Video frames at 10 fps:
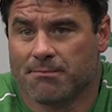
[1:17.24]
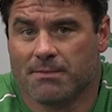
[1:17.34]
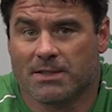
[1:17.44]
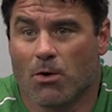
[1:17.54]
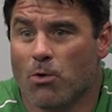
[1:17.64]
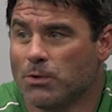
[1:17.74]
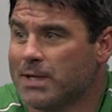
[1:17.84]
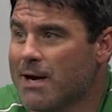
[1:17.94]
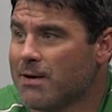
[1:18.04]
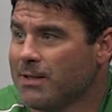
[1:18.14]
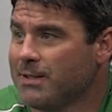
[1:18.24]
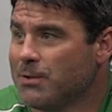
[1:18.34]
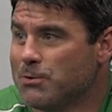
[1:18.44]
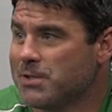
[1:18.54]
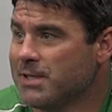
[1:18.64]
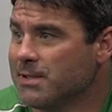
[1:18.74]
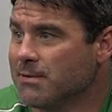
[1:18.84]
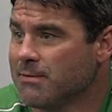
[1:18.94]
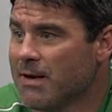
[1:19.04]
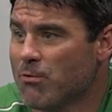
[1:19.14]
it's a whole entirely new
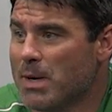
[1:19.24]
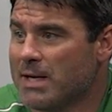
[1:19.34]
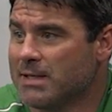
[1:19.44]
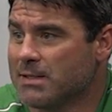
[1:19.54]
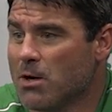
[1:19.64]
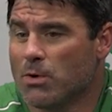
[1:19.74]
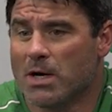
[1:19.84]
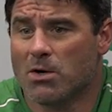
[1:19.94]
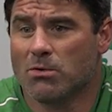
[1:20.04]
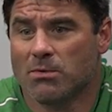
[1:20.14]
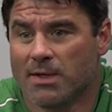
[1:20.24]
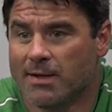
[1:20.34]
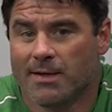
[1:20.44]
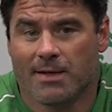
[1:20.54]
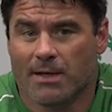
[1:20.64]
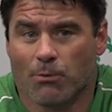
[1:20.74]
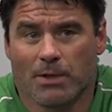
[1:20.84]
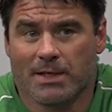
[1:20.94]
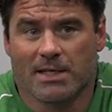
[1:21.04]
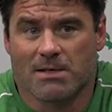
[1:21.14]
season. Everybody is 0-0. It
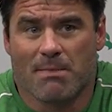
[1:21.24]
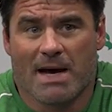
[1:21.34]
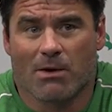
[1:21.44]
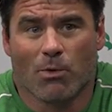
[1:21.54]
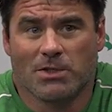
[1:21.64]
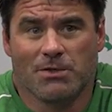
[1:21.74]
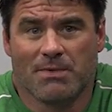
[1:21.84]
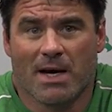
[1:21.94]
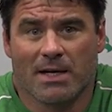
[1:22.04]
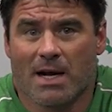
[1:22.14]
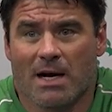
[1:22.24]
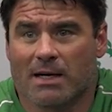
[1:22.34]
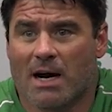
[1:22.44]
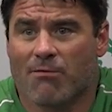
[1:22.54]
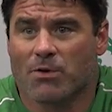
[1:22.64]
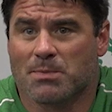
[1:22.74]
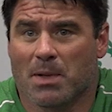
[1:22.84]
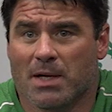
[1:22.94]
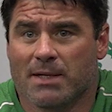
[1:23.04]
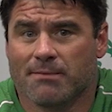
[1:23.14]
really doesn't matter what you've done in non-conference
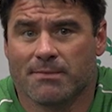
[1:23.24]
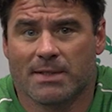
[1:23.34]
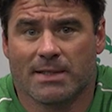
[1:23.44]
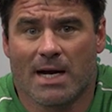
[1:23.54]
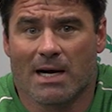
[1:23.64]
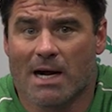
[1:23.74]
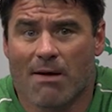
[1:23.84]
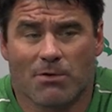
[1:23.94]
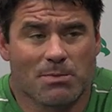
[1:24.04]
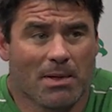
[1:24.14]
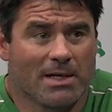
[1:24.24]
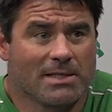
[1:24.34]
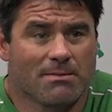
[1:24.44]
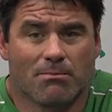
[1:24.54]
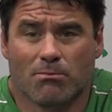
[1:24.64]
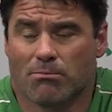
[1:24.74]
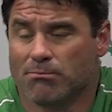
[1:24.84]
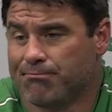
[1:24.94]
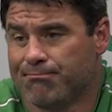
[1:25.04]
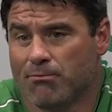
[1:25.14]
play. Non-conference play is
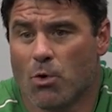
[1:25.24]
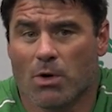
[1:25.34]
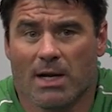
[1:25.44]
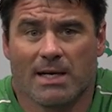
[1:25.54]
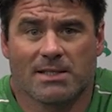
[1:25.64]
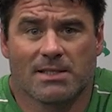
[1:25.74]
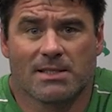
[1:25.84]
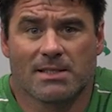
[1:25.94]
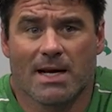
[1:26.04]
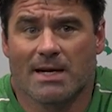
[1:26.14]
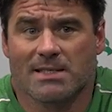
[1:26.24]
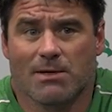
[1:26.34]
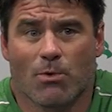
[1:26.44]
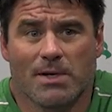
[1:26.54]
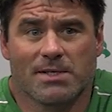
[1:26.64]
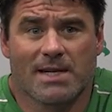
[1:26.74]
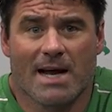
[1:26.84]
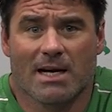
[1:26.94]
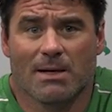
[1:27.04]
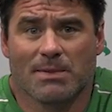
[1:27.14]
more or less just to kind of see where you
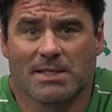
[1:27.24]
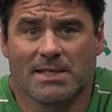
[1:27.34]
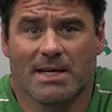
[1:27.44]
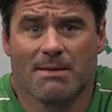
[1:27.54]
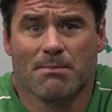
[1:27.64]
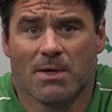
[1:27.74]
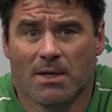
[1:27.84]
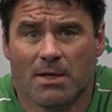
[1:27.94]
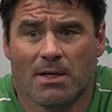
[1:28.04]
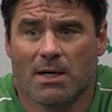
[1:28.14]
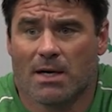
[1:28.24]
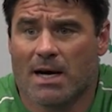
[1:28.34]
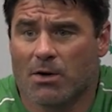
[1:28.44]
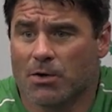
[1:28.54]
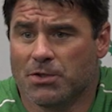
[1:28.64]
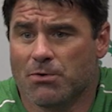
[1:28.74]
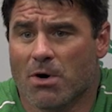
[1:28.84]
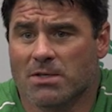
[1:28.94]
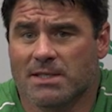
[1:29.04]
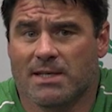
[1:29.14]
stack up as a team. How good you
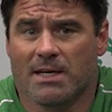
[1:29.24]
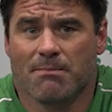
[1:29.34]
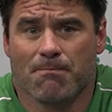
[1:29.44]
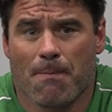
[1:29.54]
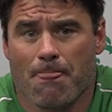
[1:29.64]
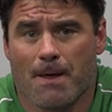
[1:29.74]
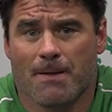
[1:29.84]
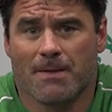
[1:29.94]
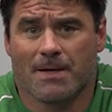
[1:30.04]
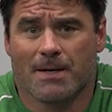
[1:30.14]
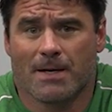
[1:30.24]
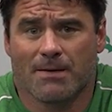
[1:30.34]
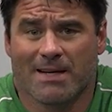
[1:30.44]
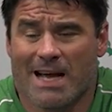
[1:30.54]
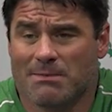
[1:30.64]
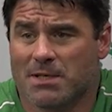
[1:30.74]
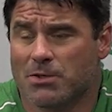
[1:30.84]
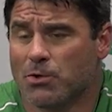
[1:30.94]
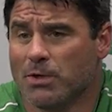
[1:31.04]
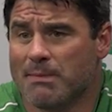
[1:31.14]
are as a team, and then the games that
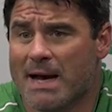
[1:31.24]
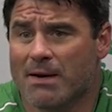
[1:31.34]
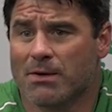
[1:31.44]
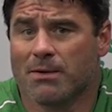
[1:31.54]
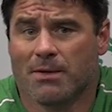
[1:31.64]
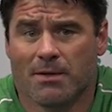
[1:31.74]
truly matter